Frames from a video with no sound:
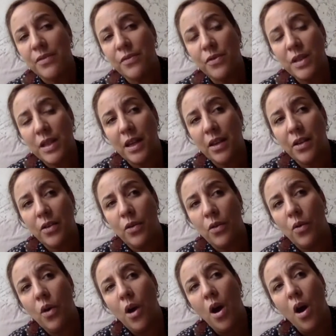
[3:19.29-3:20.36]
If you take, you
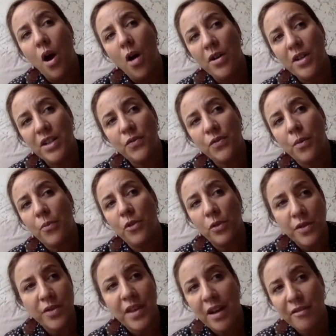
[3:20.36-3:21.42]
know, artists from
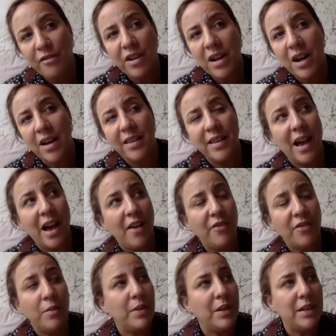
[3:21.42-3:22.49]
North Africa, they have
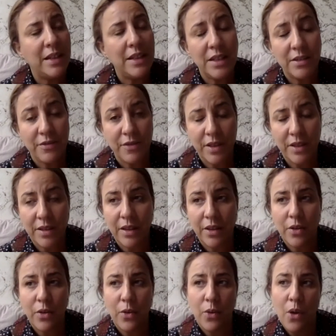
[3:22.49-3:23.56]
completely different, you
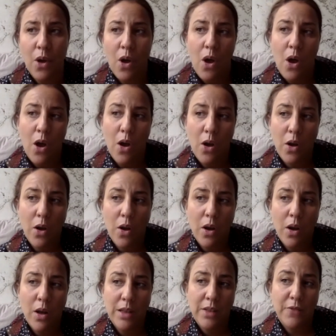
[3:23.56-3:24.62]
know,
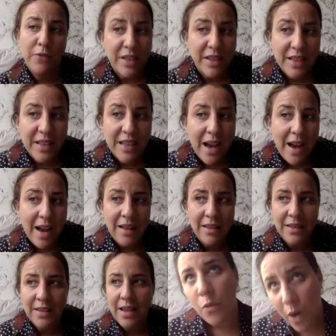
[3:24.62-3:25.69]
uh, different
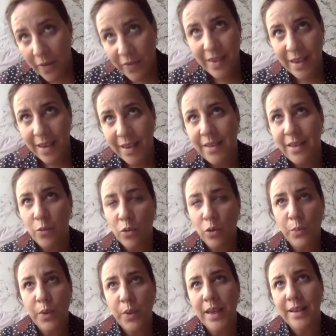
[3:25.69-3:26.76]
styles. And one day they
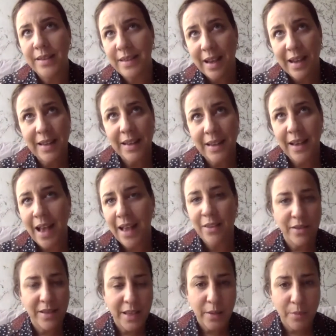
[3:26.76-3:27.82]
will be exactly at
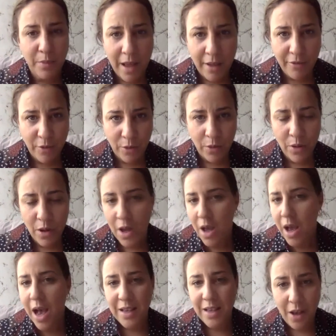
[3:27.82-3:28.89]
the same level
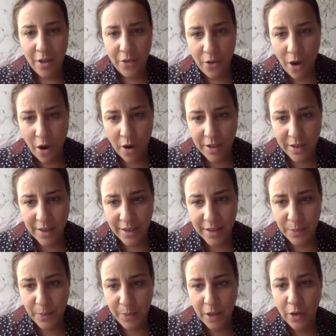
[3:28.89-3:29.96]
as other
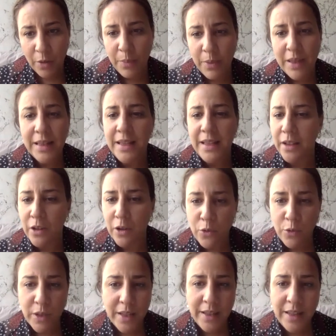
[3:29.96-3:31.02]
artists, being completely included
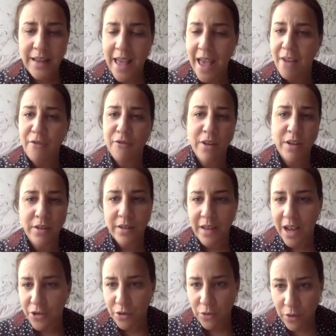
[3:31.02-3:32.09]
included in every
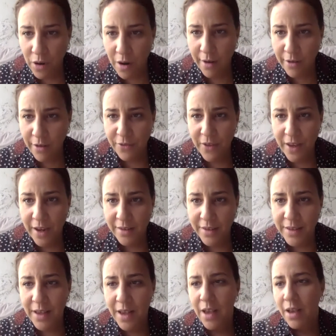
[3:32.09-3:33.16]
international art
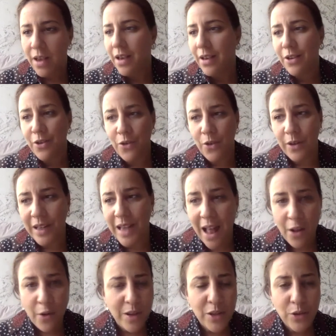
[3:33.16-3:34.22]
fairs. Uh, you know,
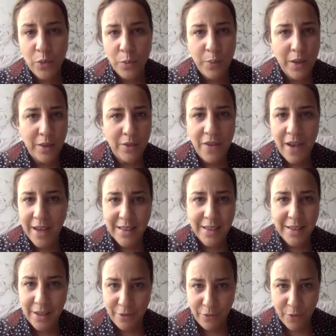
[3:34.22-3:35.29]
galleries will be
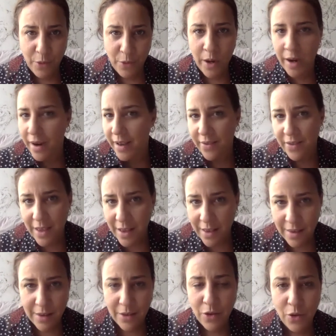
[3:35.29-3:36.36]
invited everywhere. And
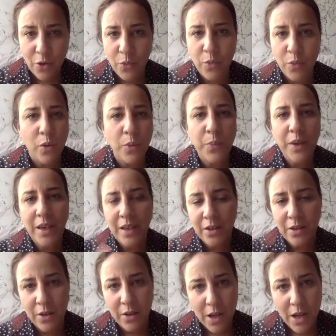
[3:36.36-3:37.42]
then, you know, we'll be
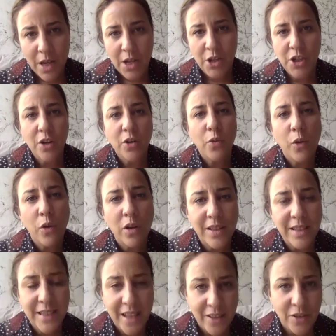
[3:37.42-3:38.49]
in a general
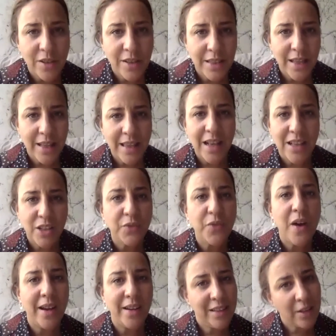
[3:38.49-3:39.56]
consensus that that's
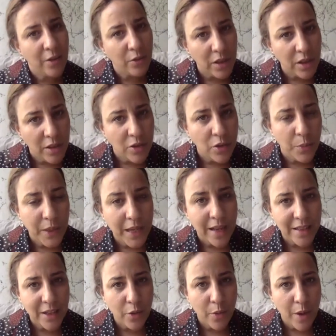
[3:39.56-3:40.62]
fine. They don't need to be
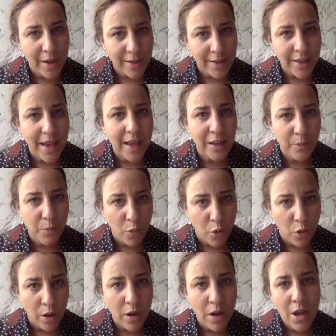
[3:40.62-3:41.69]
categorized
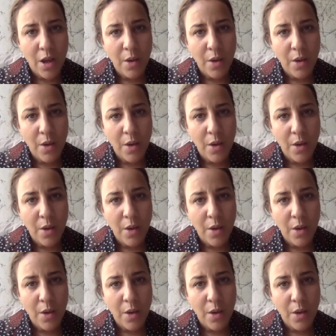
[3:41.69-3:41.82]
anymore.